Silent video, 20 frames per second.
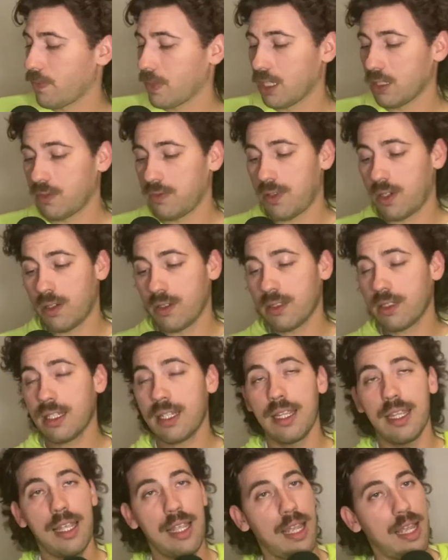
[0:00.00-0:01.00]
as far as
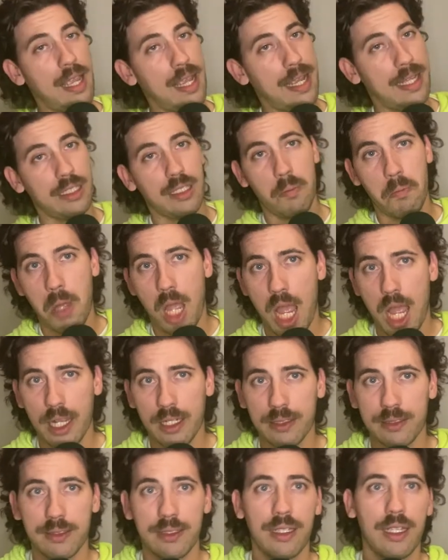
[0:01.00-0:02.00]
at the
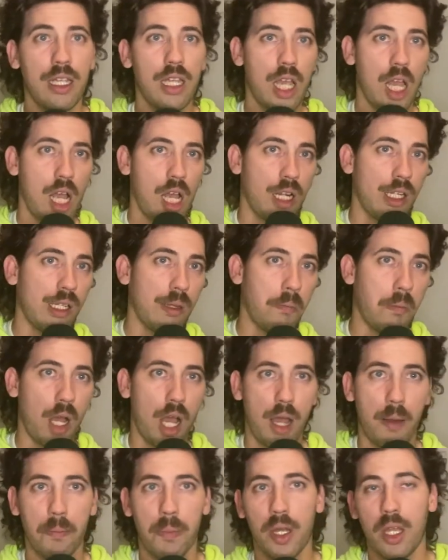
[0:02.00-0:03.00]
box, on the
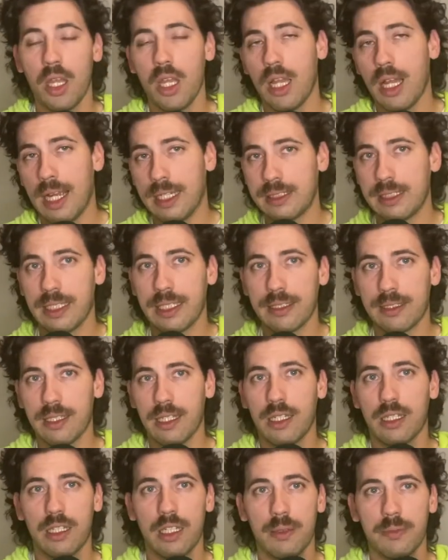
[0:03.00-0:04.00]
bump, I think it's
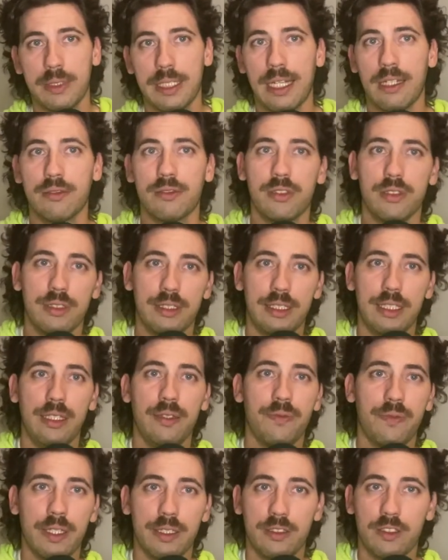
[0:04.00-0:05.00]
going to come down to
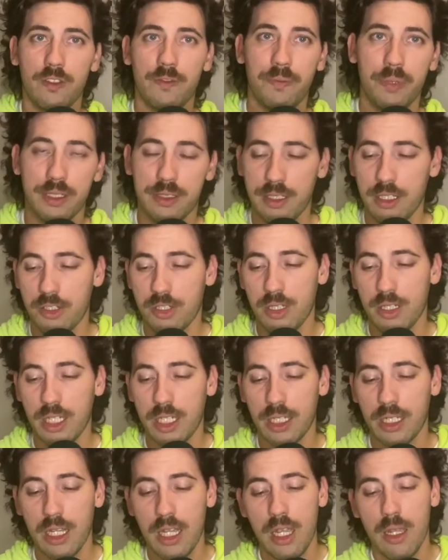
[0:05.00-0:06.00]
defensive
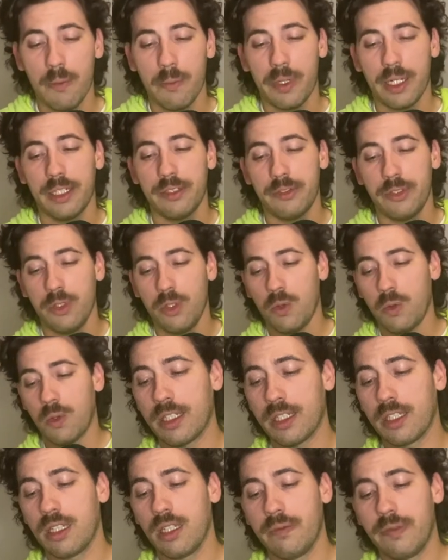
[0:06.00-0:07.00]
positioning, but I do
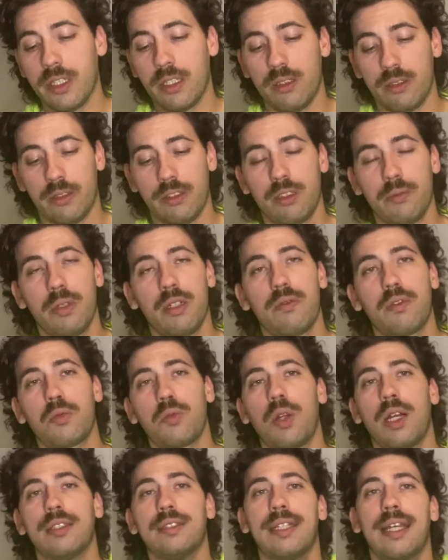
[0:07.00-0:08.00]
to give you a little bit of a
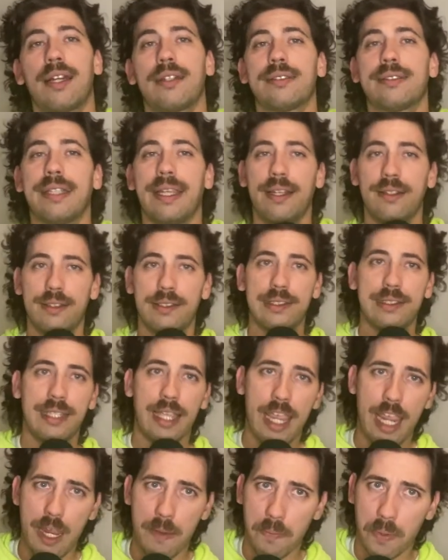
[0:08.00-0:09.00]
rundown, tail of the
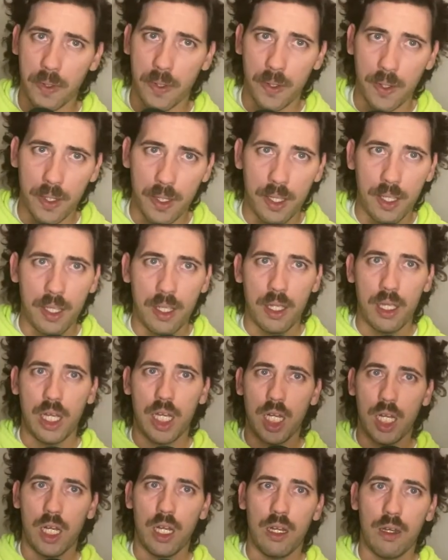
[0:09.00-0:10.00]
tape
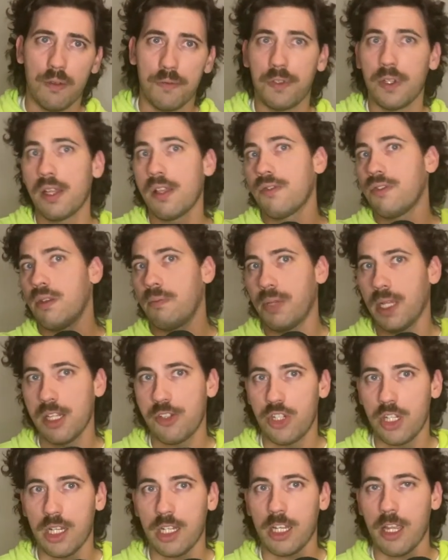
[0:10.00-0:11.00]
of the
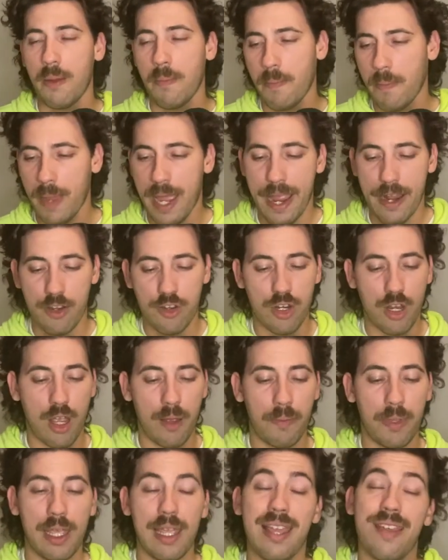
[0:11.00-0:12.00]
pitching
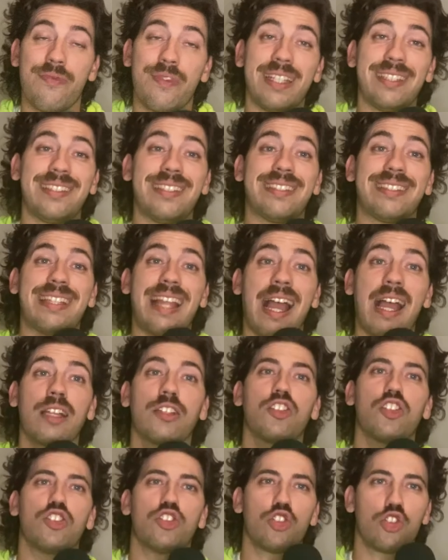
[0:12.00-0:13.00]
matchup. This is
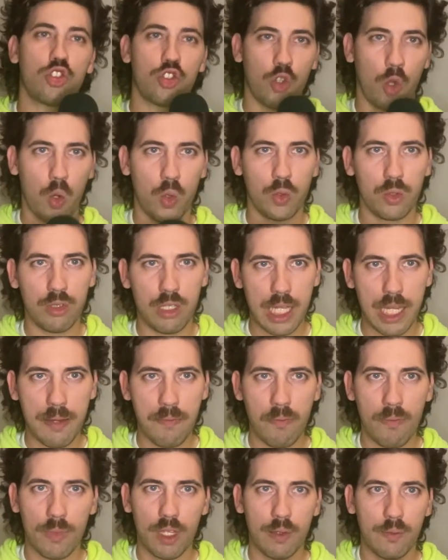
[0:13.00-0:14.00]
not solely
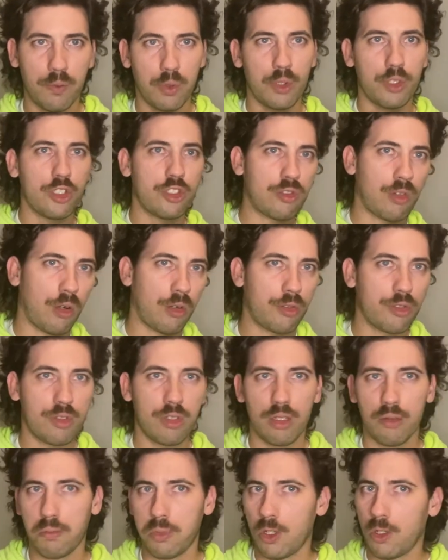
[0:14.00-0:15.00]
for the starters
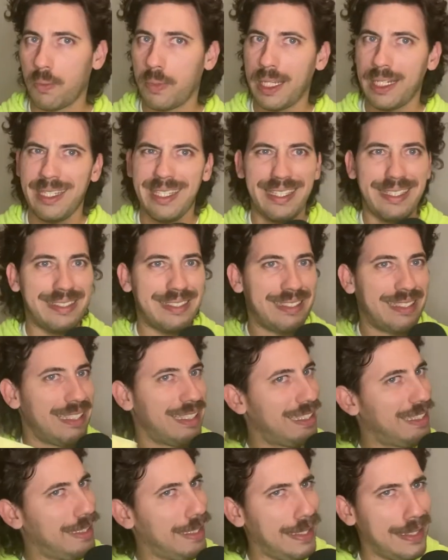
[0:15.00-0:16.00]
of the bullpen. It's
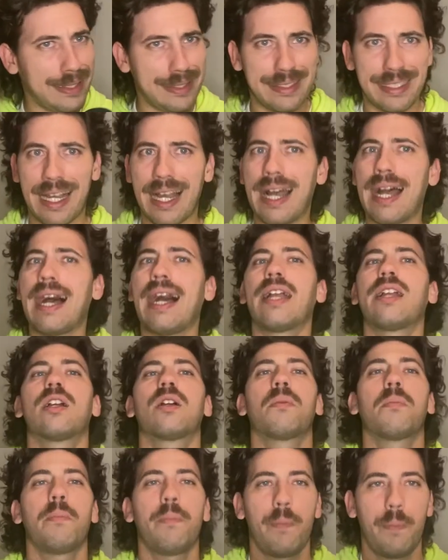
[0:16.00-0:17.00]
the
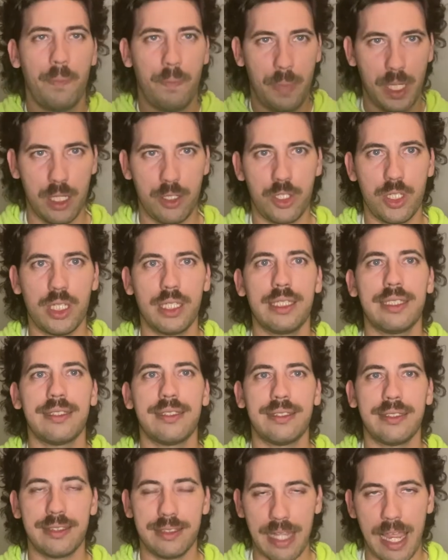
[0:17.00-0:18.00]
entire pitching
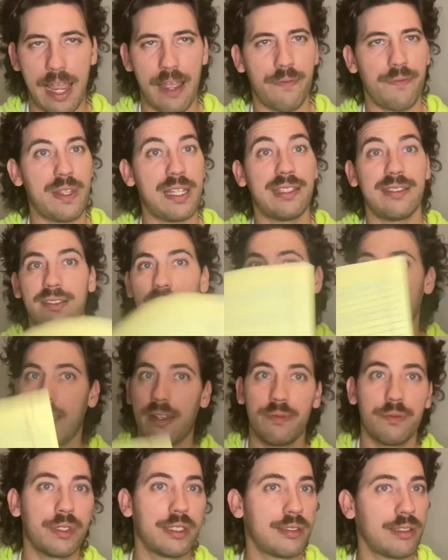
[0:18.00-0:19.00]
staff. It's
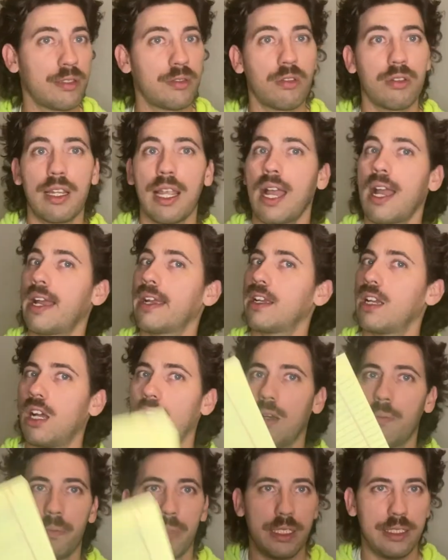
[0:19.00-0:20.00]
every single guy
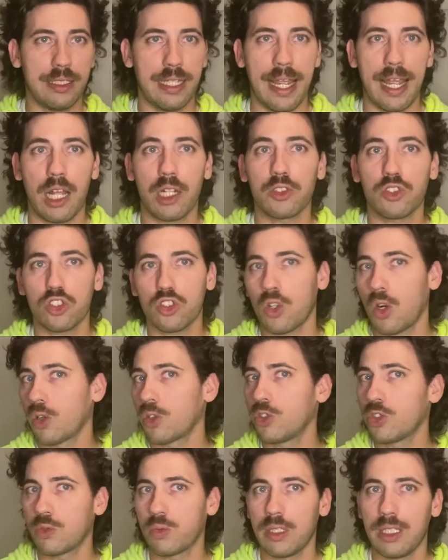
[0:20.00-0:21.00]
up and down,
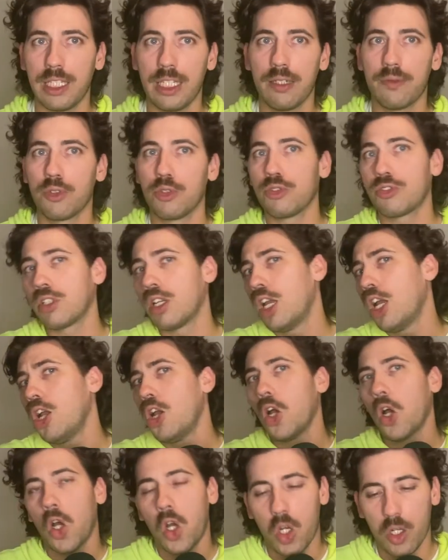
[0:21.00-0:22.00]
starters, relievers,
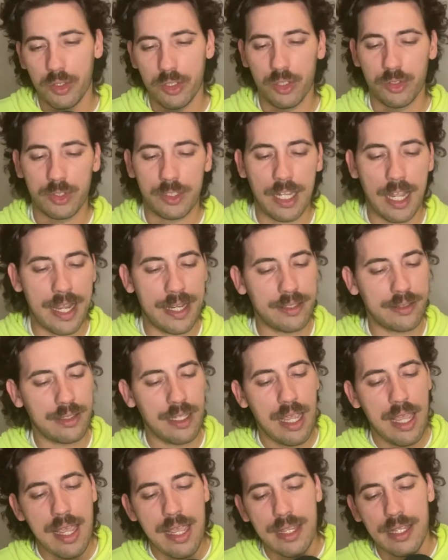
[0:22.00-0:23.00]
all those guys.
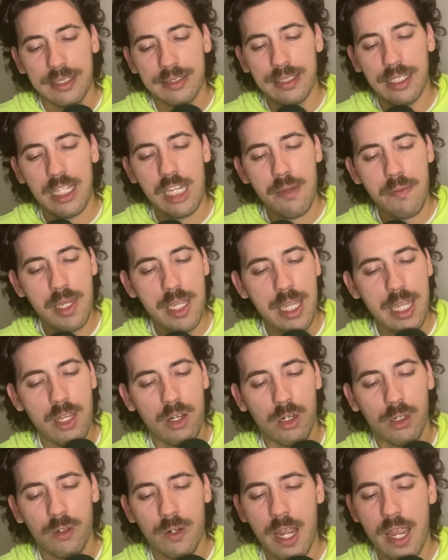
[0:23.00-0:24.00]
The team
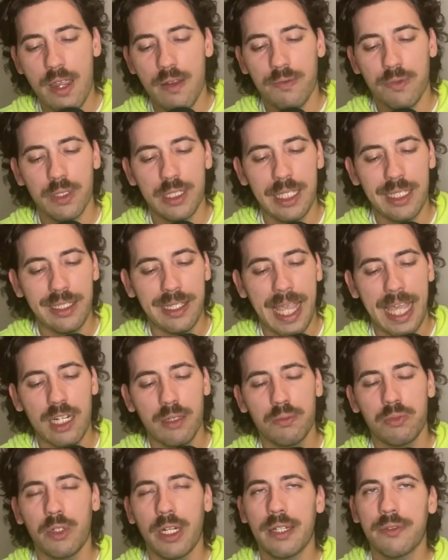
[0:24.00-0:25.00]
ERA for the
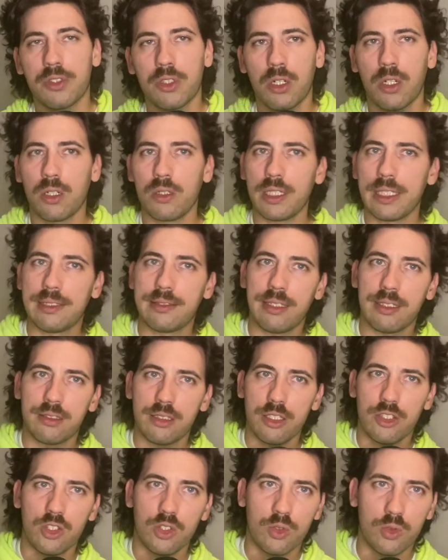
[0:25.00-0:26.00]
Atlanta Braves currently
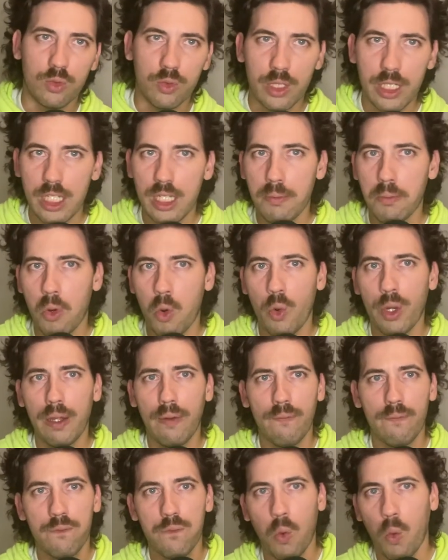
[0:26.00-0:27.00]
sits at
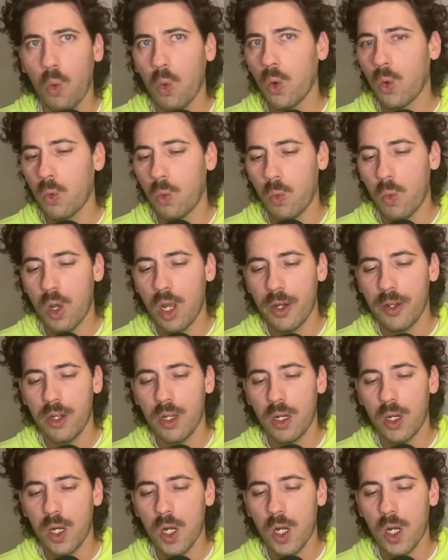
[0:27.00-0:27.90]
3.41.